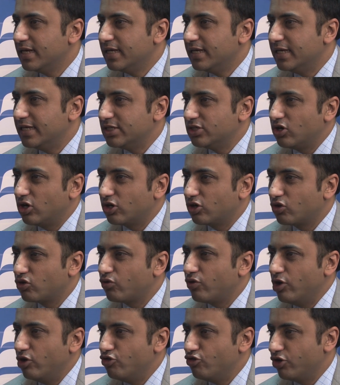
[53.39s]
He's not
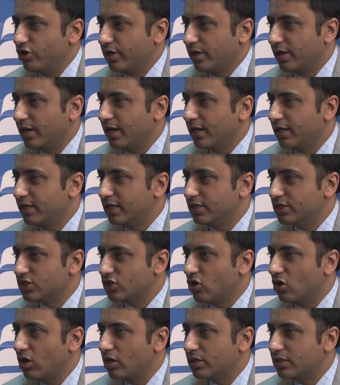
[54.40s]
cringing and he's
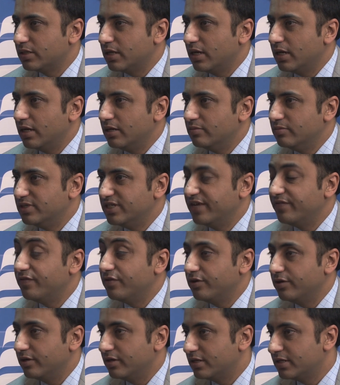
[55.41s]
not uh,
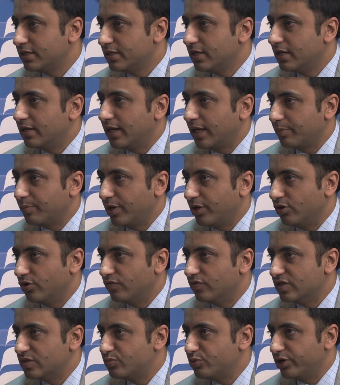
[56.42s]
diffident like many of
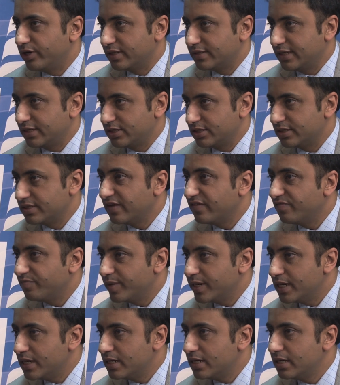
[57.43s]
his predecessors have
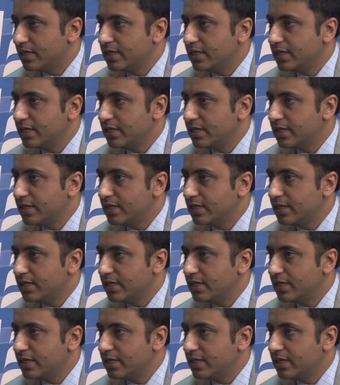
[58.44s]
been.